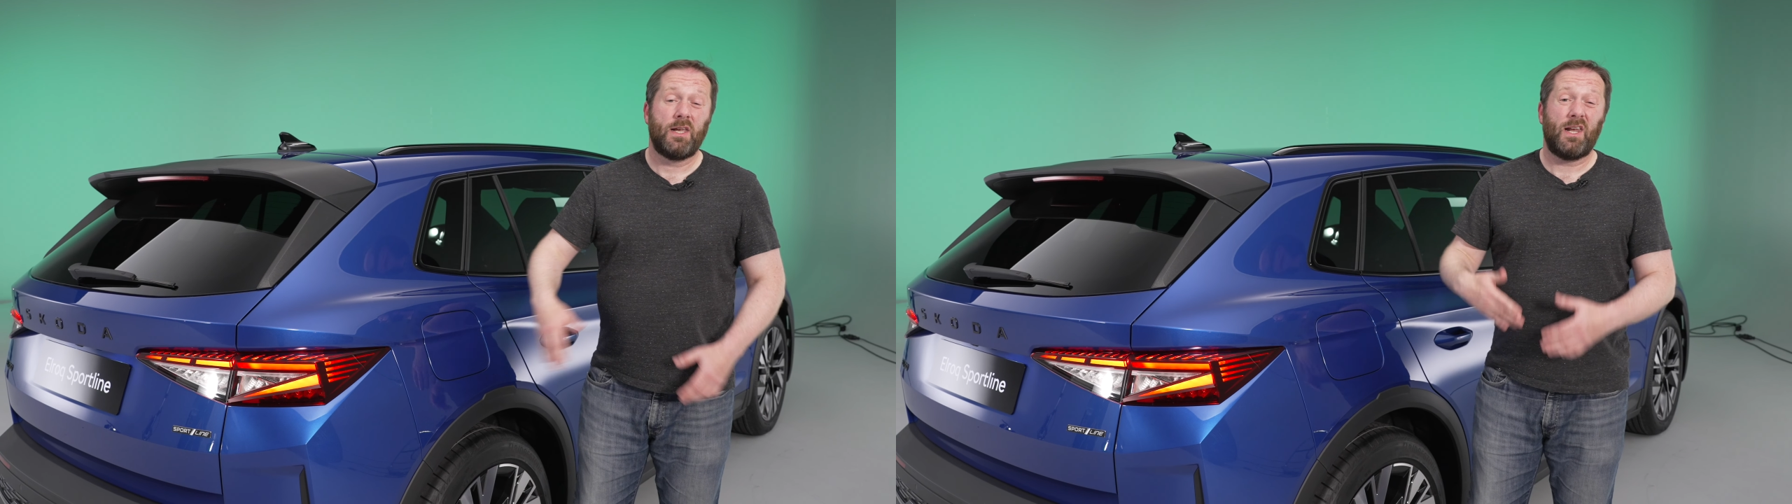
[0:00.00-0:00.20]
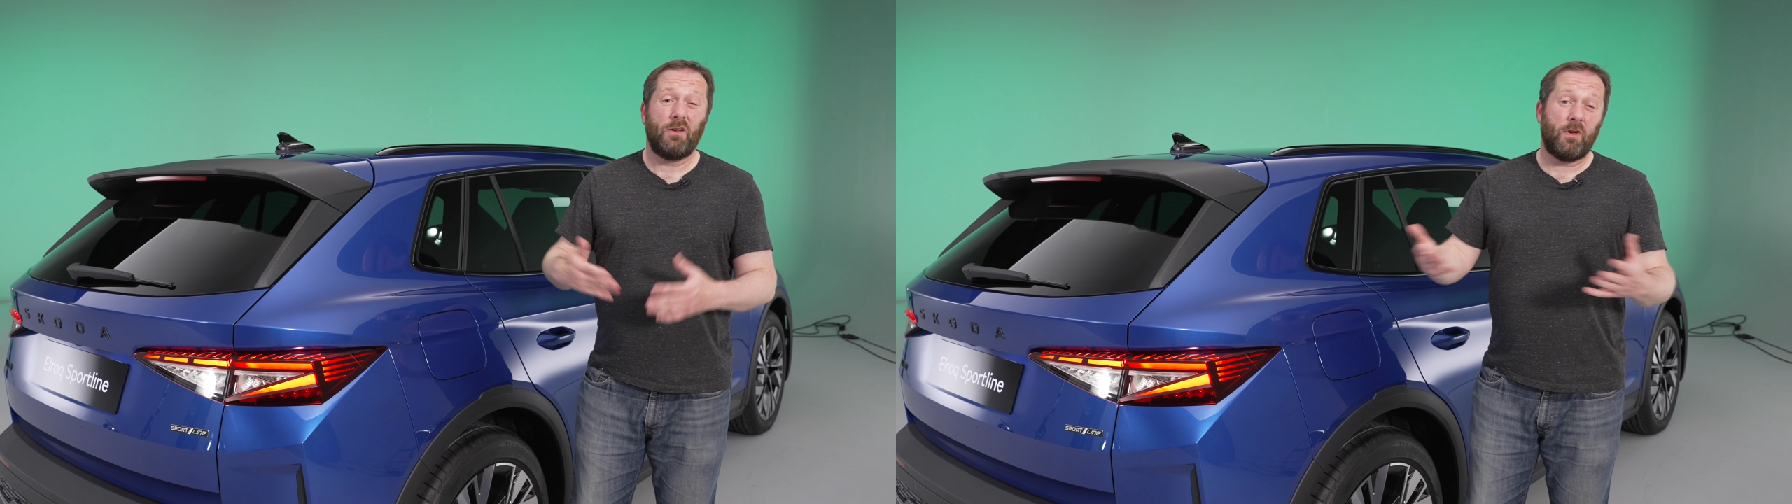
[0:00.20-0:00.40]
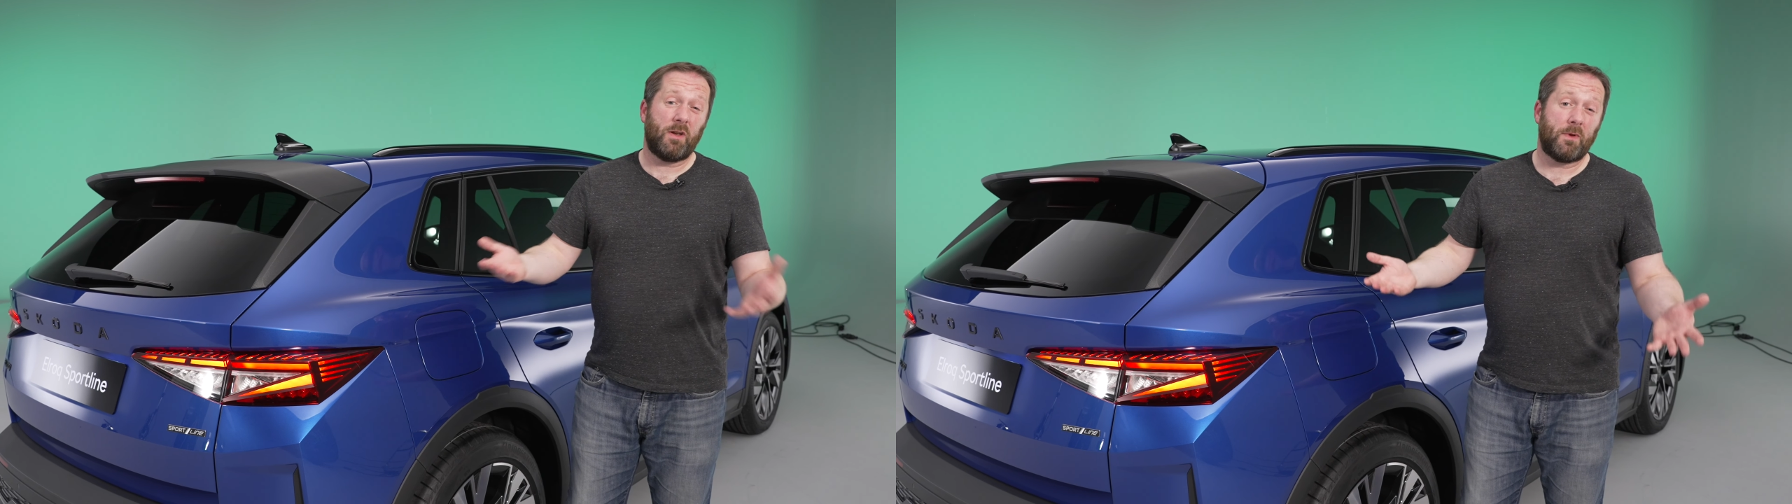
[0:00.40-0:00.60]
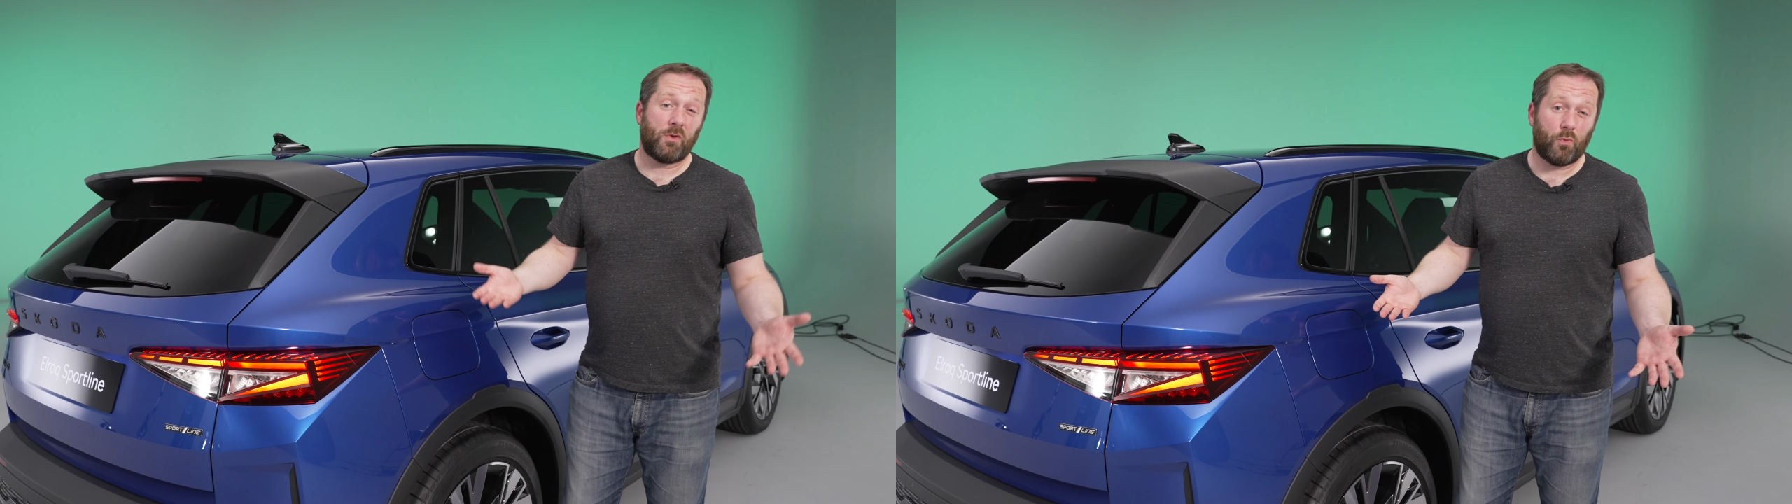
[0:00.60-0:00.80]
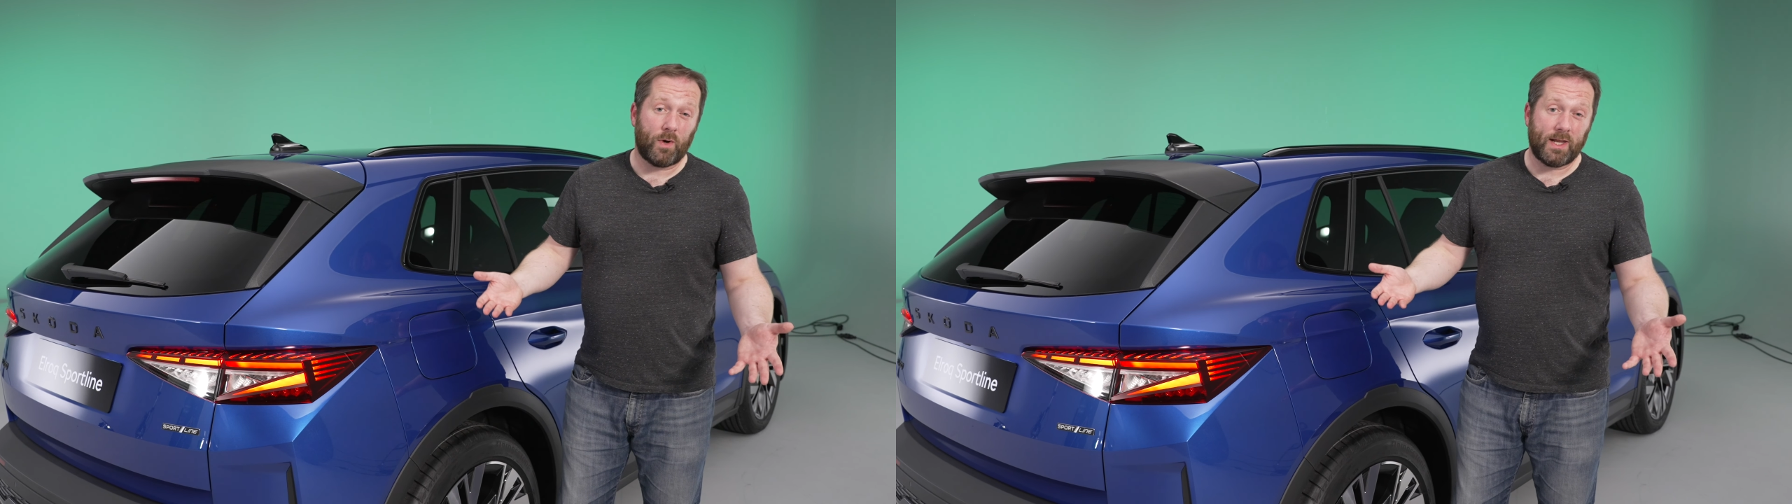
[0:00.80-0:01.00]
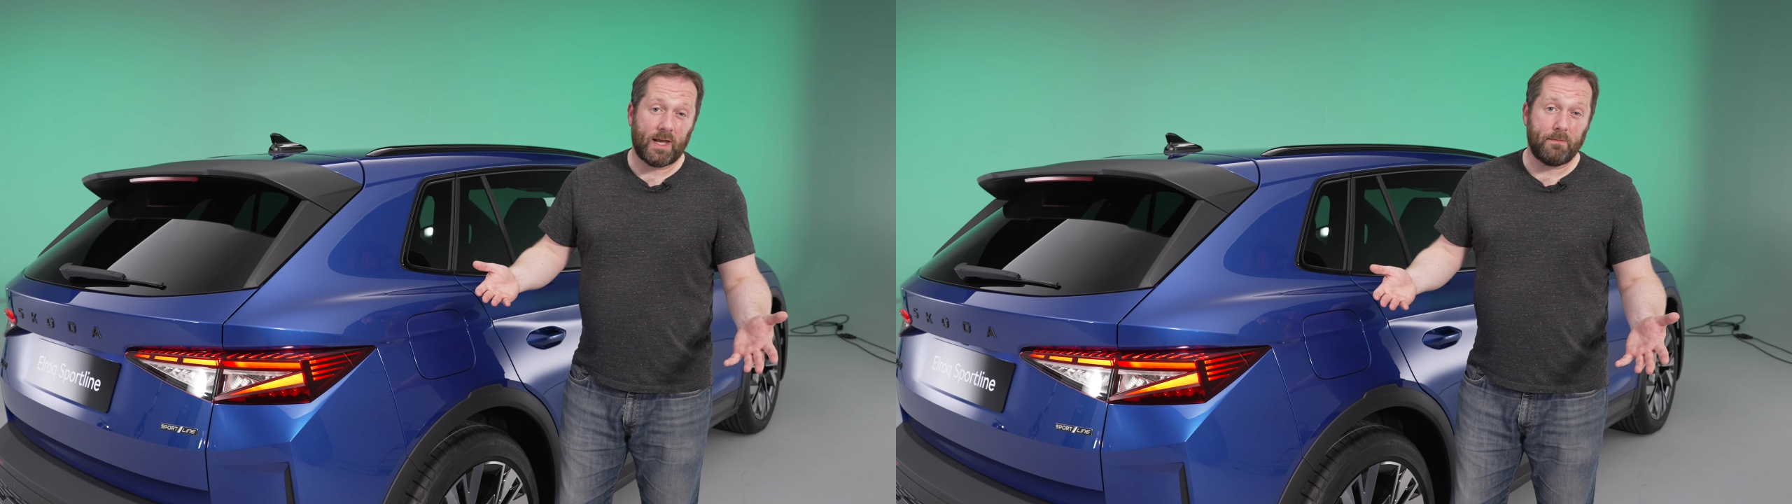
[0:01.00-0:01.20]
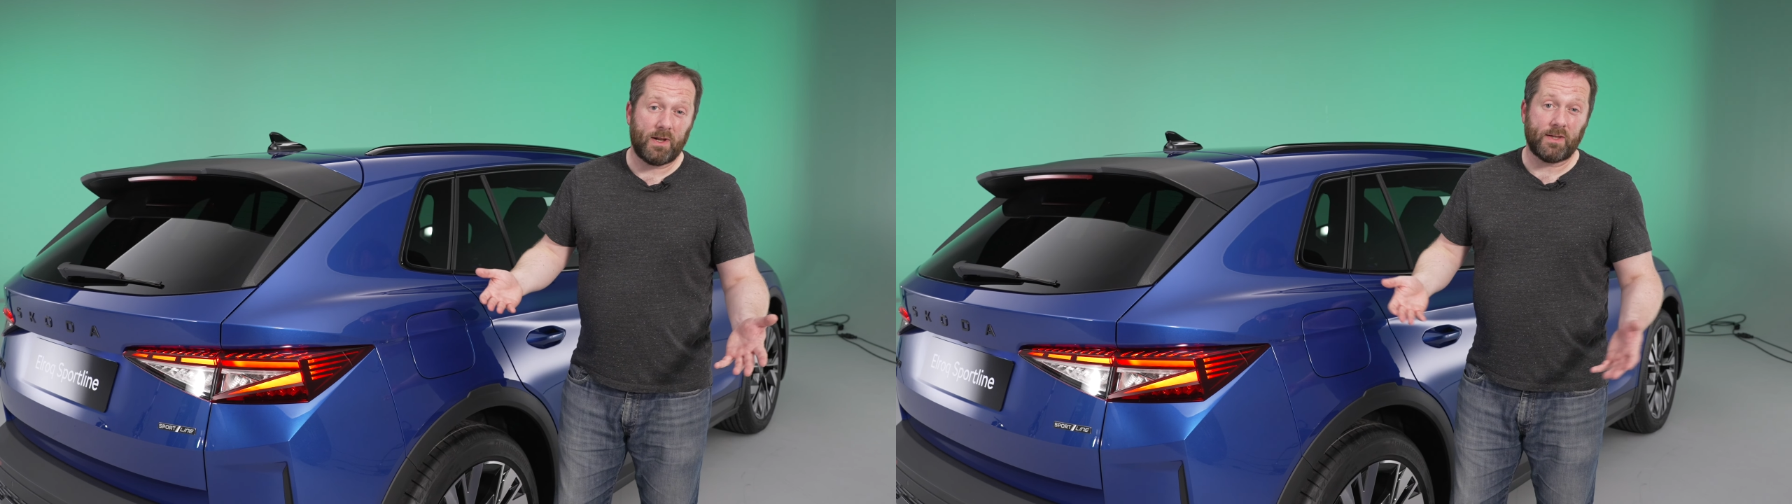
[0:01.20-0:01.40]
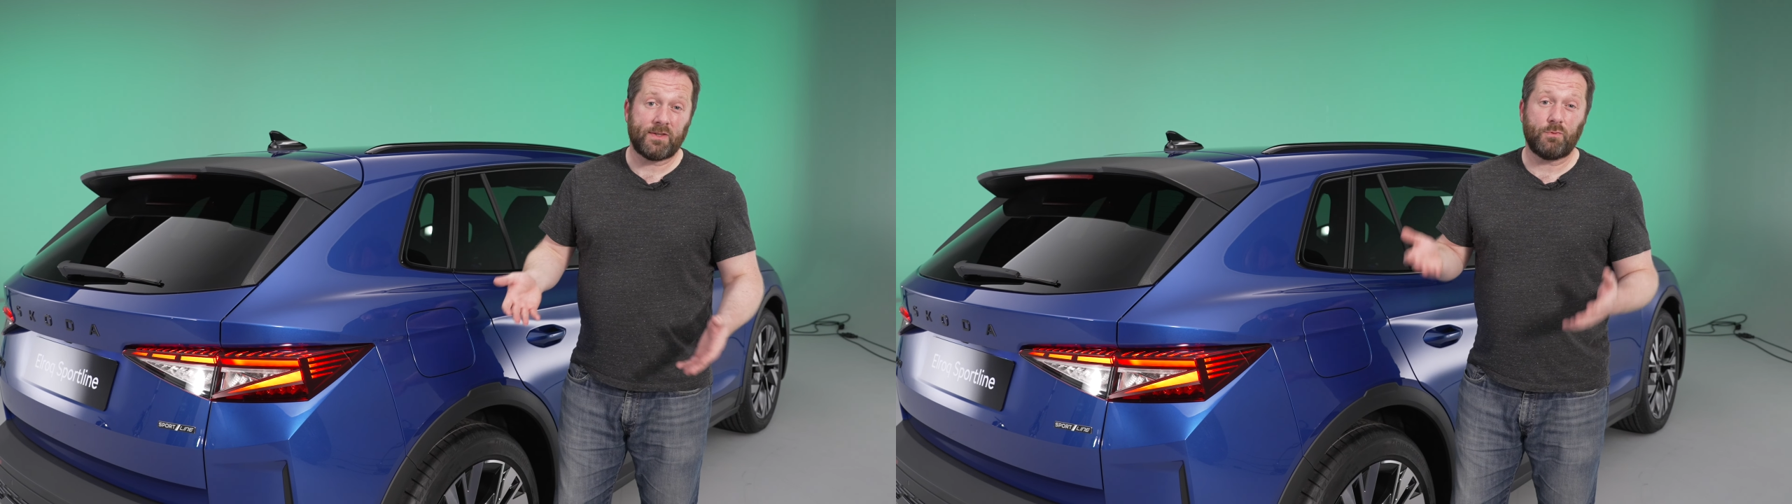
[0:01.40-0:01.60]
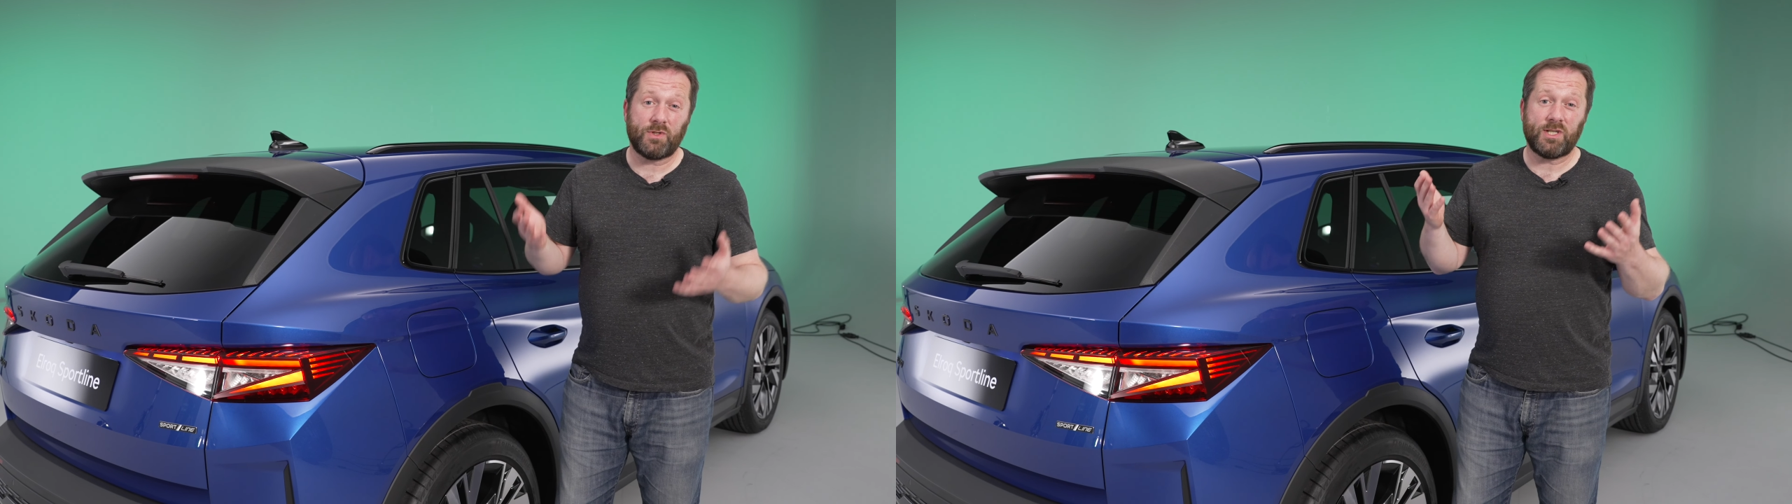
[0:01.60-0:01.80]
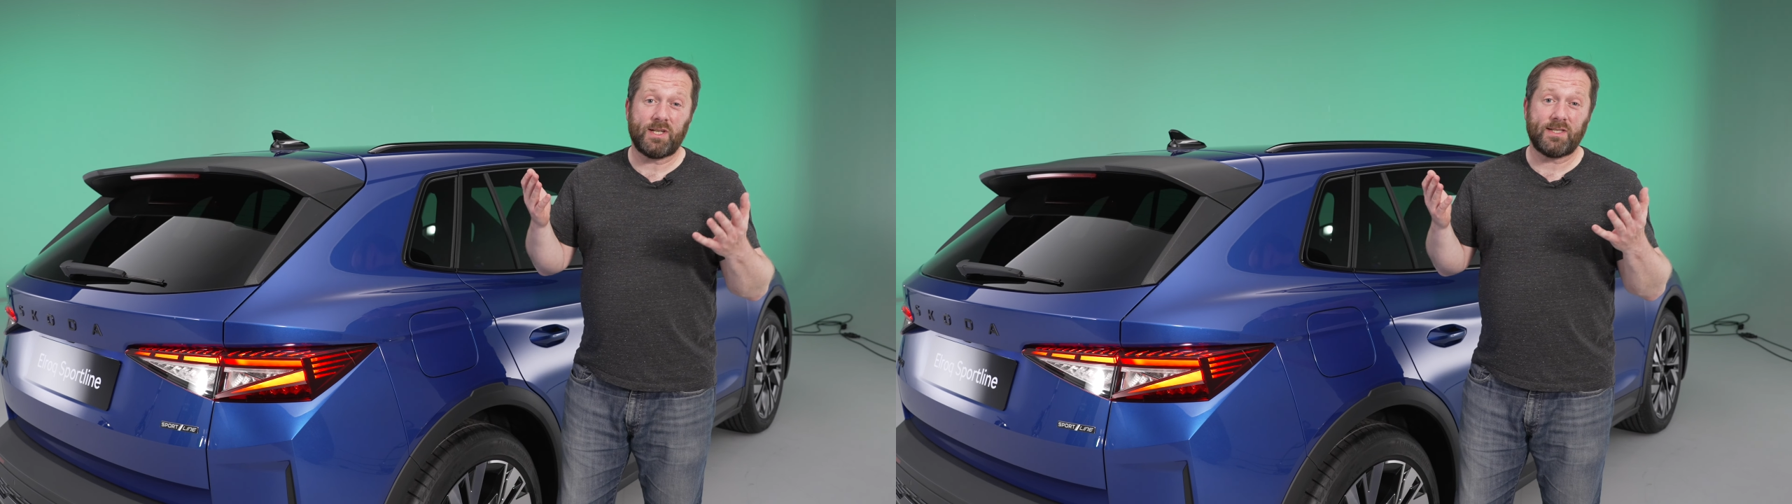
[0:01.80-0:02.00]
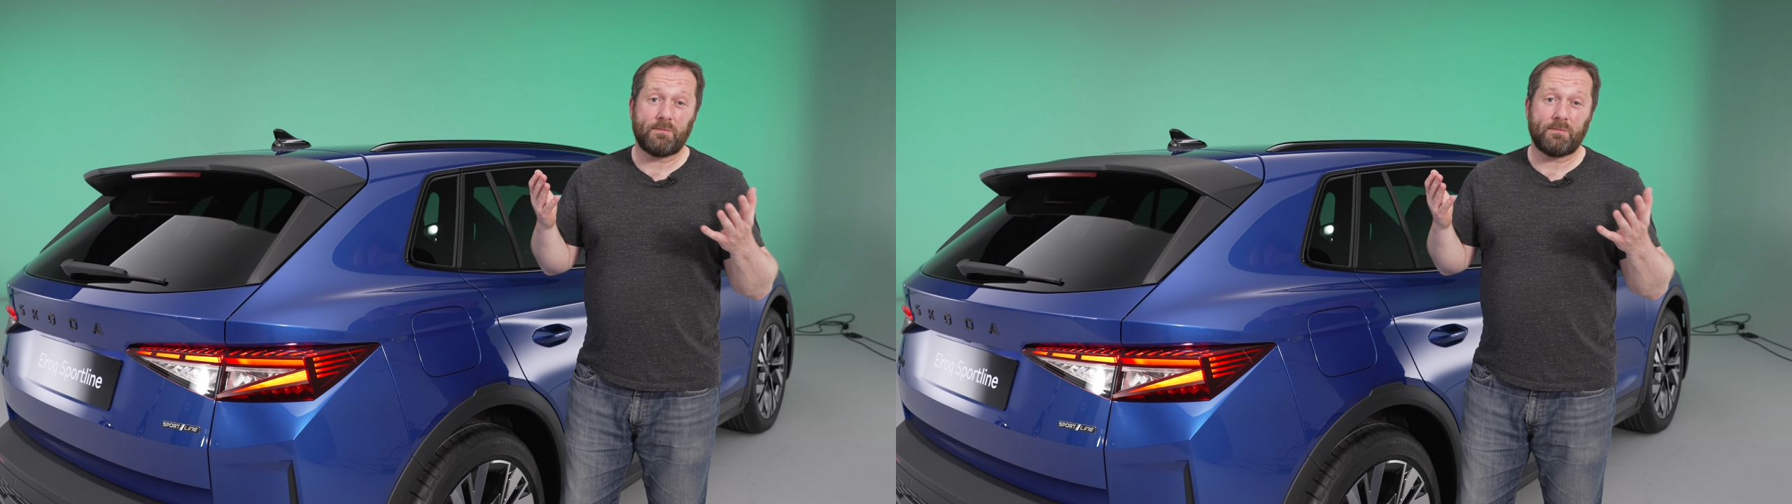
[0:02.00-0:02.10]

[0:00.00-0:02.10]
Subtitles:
in around about 28 minutes, which is